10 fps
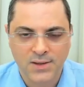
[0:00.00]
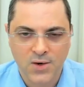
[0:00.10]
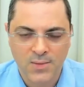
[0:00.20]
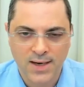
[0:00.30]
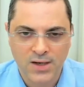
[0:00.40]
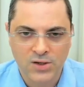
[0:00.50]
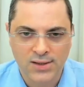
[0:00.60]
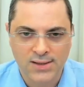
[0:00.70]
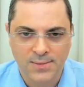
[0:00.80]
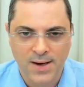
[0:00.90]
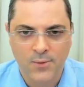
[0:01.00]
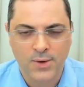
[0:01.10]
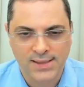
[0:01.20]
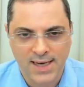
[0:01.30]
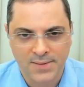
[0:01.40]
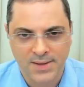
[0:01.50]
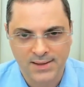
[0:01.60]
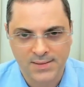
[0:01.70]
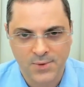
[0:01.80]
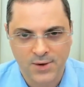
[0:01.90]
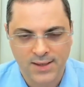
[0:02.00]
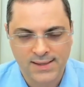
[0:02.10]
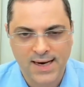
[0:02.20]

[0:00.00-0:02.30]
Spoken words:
determinations about what's happening in these markets?